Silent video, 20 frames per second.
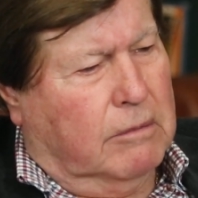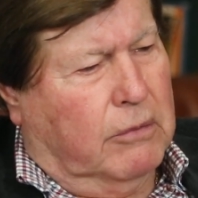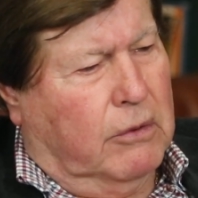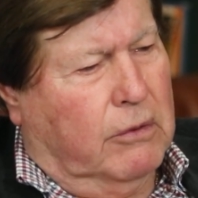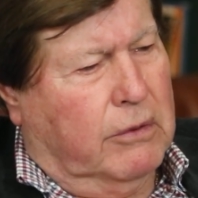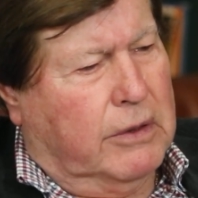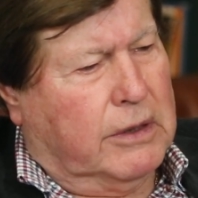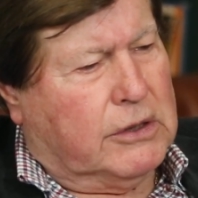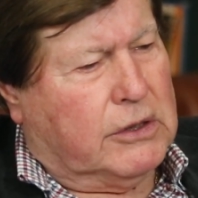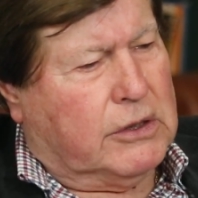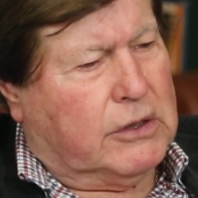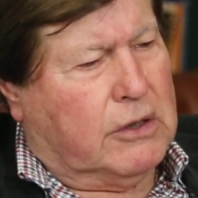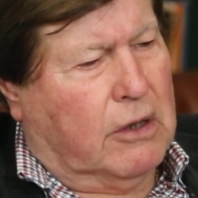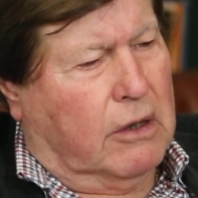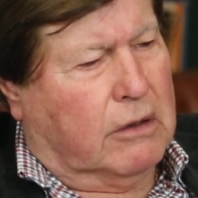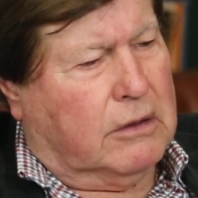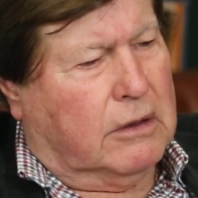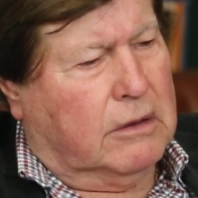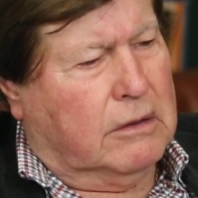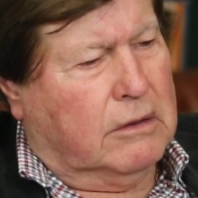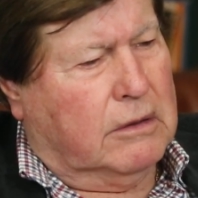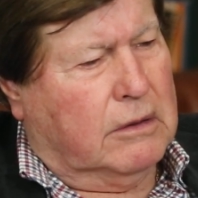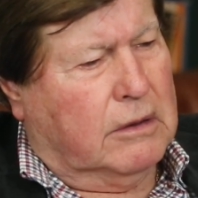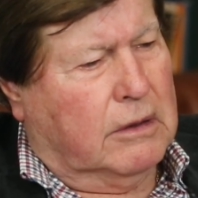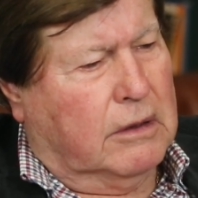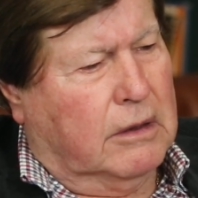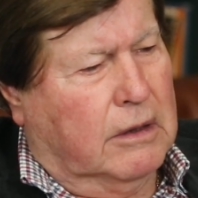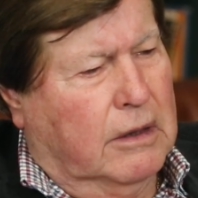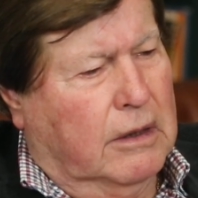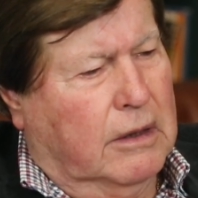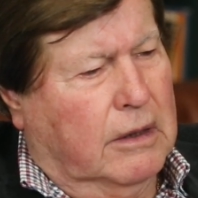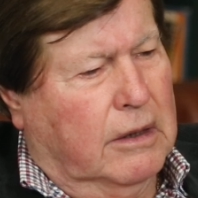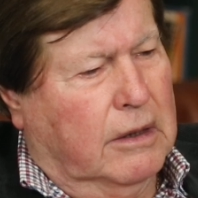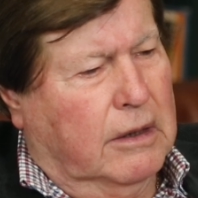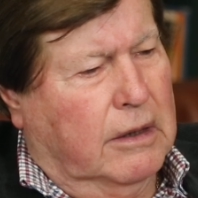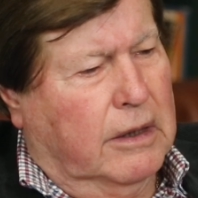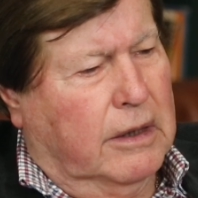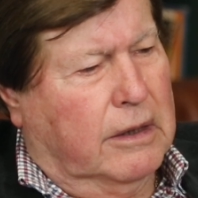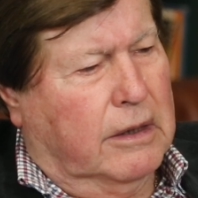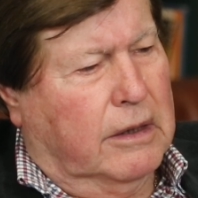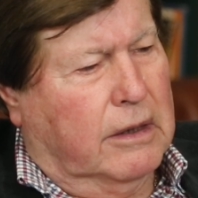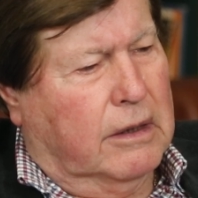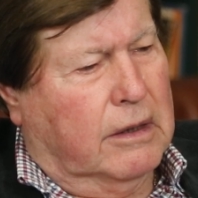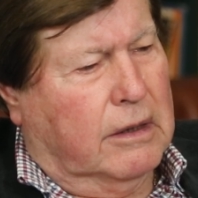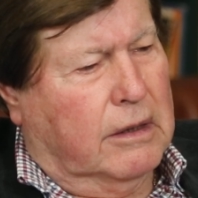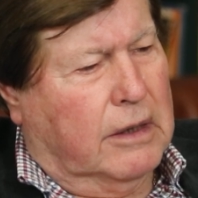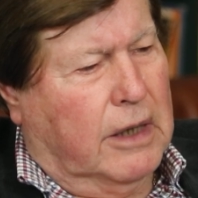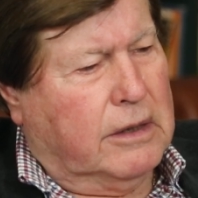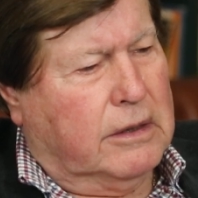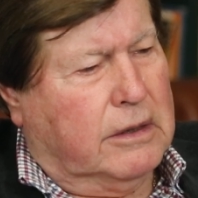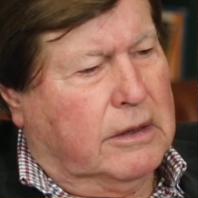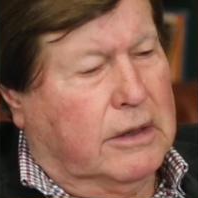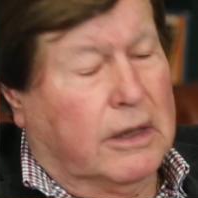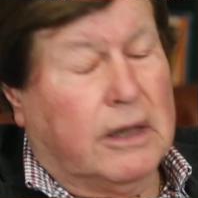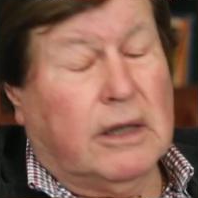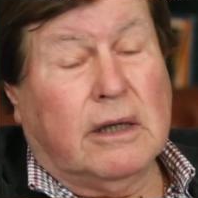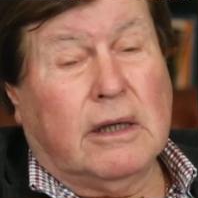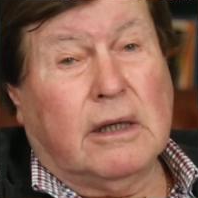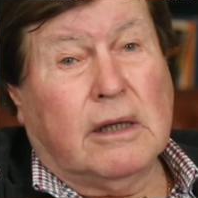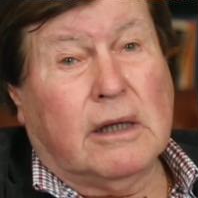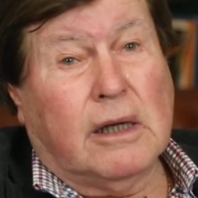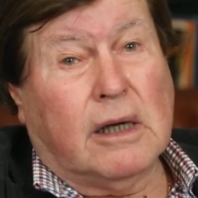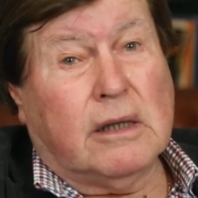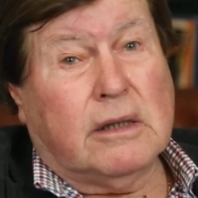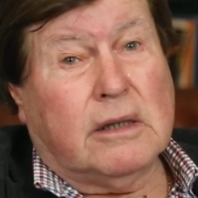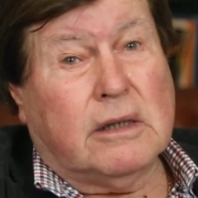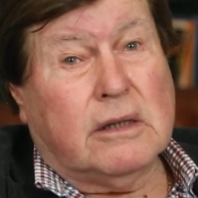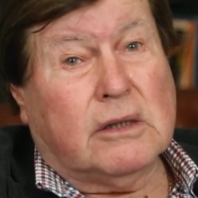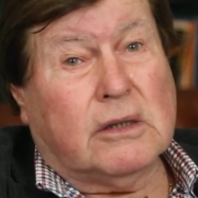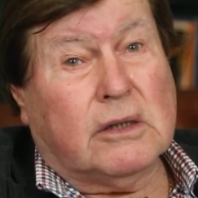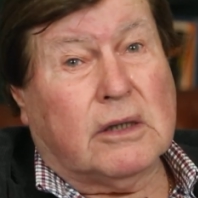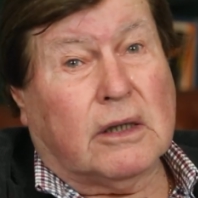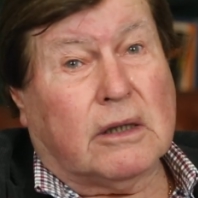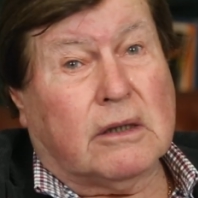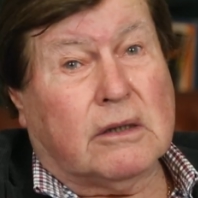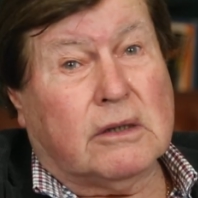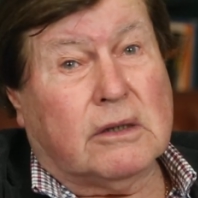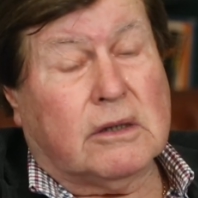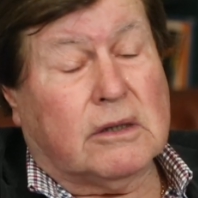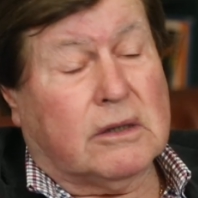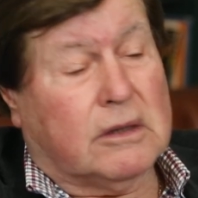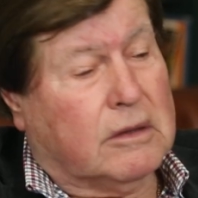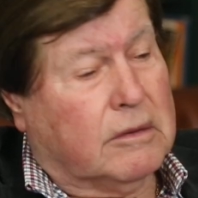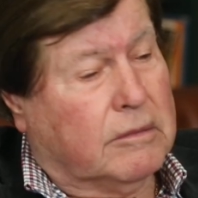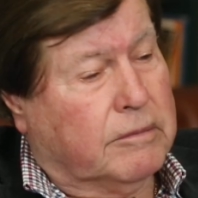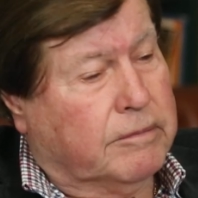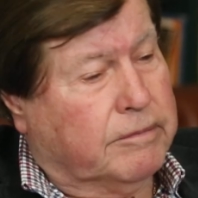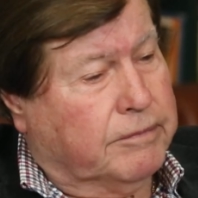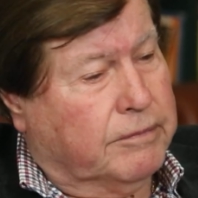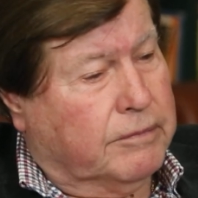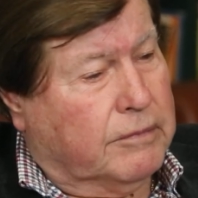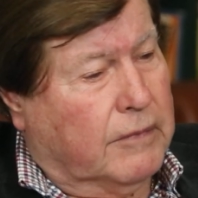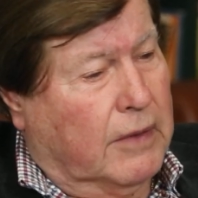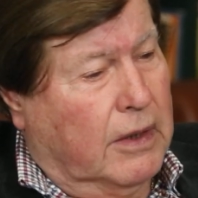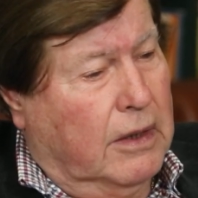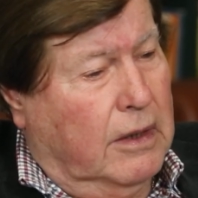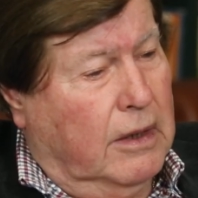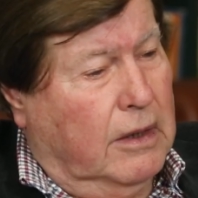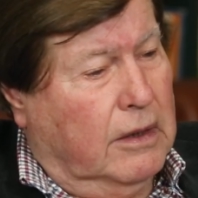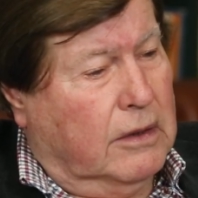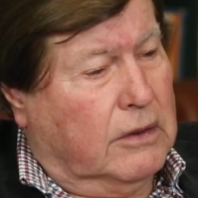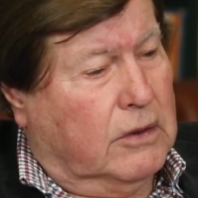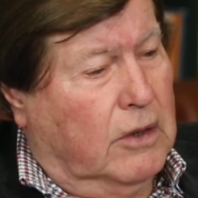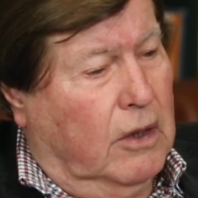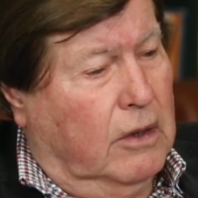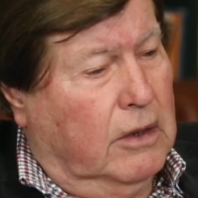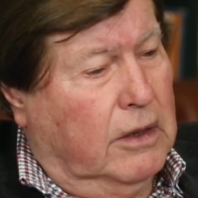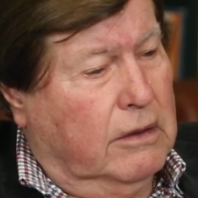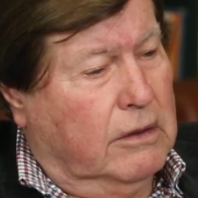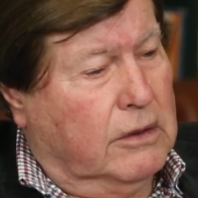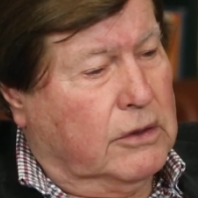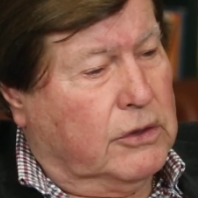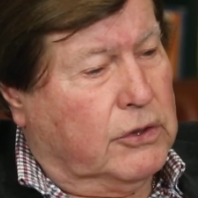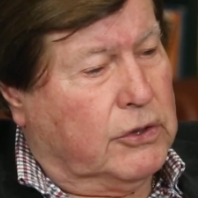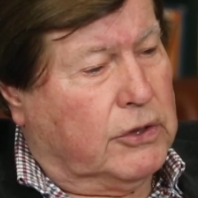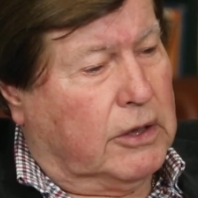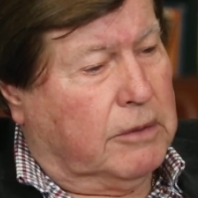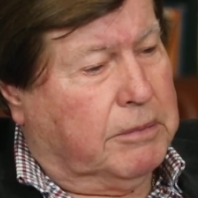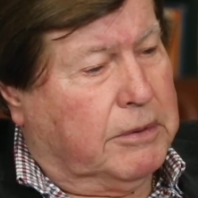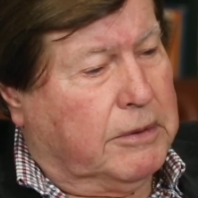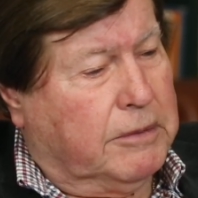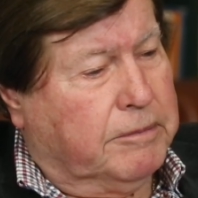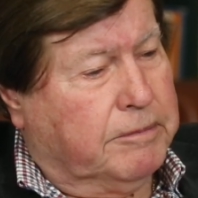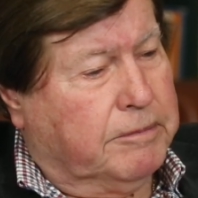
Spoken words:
born in Scotland in 1996. Dolly the sheep.